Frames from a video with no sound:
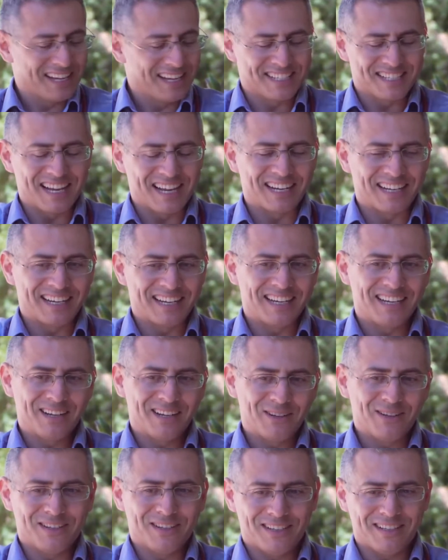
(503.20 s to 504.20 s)
Exactly.
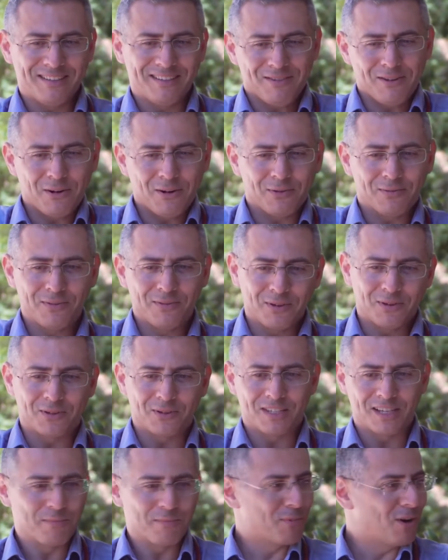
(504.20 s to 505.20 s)
You
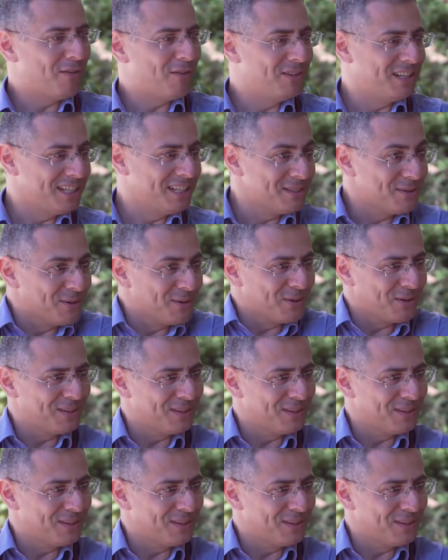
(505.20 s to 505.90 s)
could say providence, or